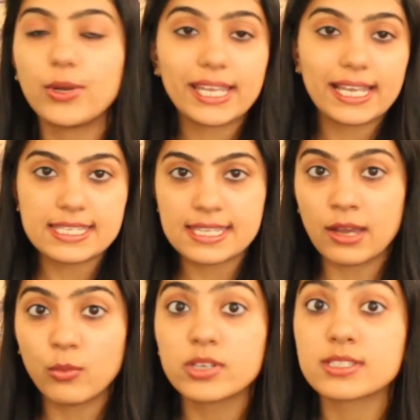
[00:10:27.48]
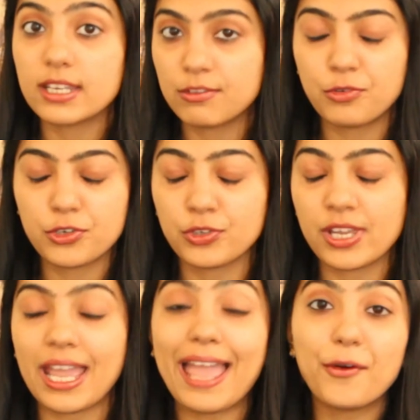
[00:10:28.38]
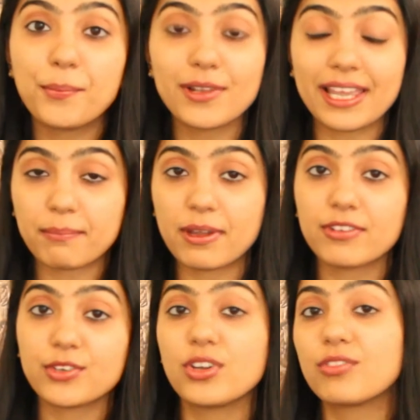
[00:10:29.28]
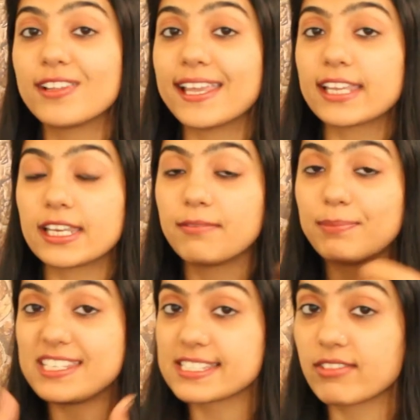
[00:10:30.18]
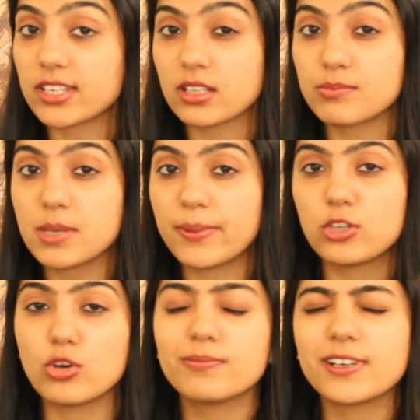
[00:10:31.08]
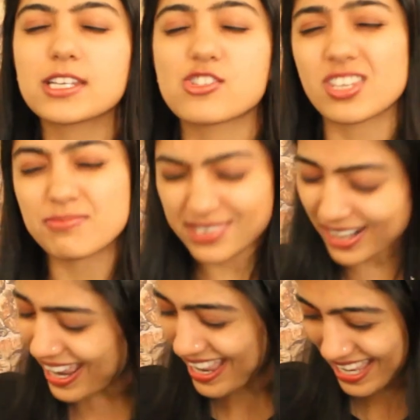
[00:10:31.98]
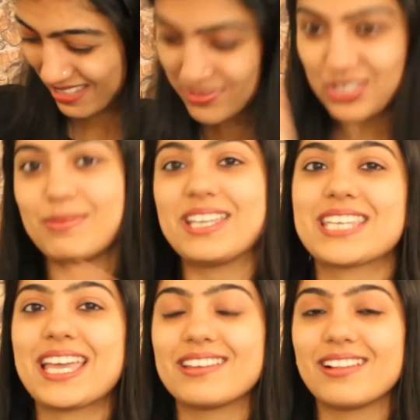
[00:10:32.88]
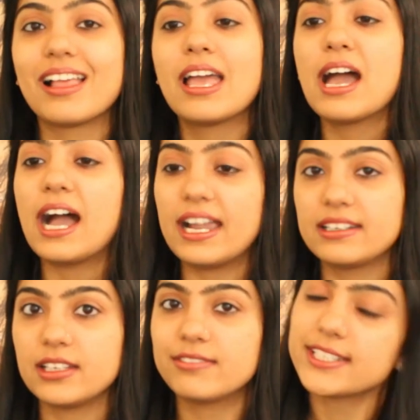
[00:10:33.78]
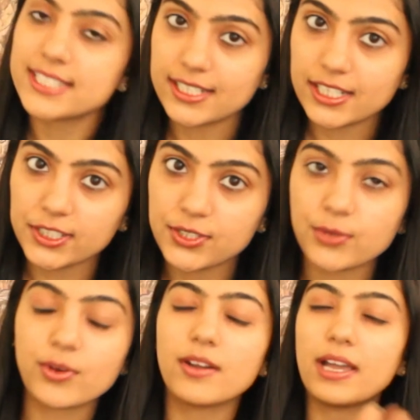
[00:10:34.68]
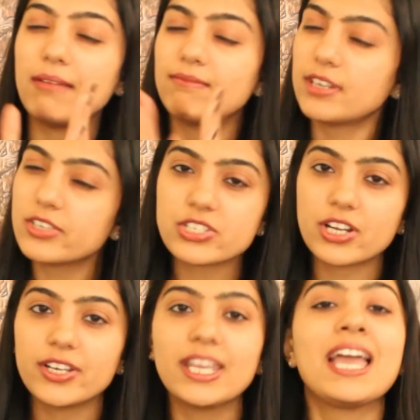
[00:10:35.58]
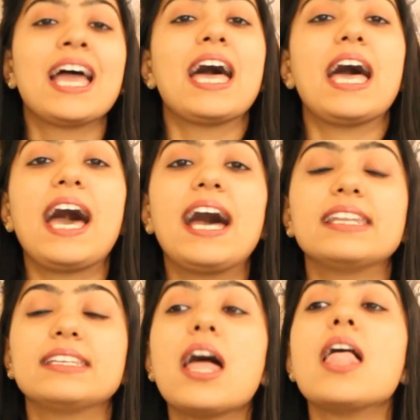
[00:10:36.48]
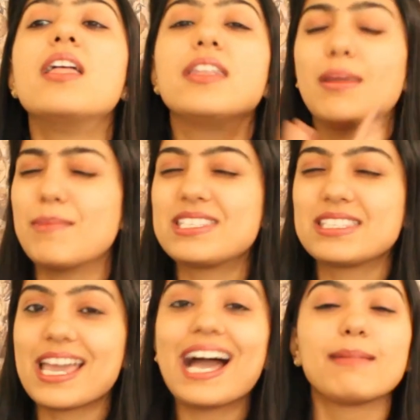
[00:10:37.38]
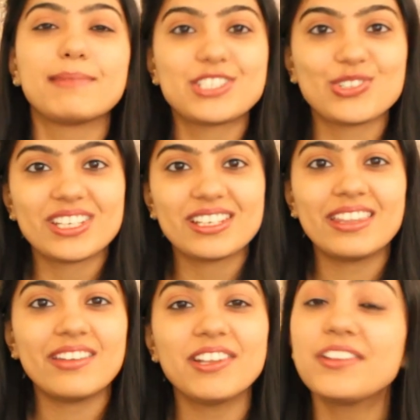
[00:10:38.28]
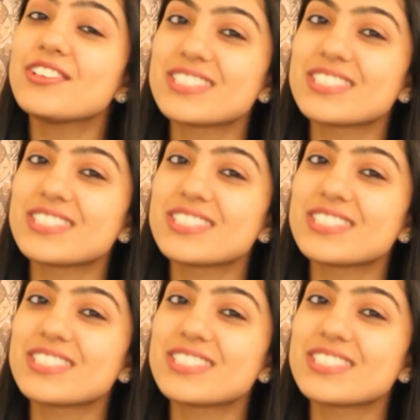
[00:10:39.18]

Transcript: Okay, guys, that was it for today. I hope you like my video. If you like it, please give it a thumbs up and don't forget to subscribe to my channel. And if I said anything wrong, I'm very sorry. And namaste. I'll meet you in another video.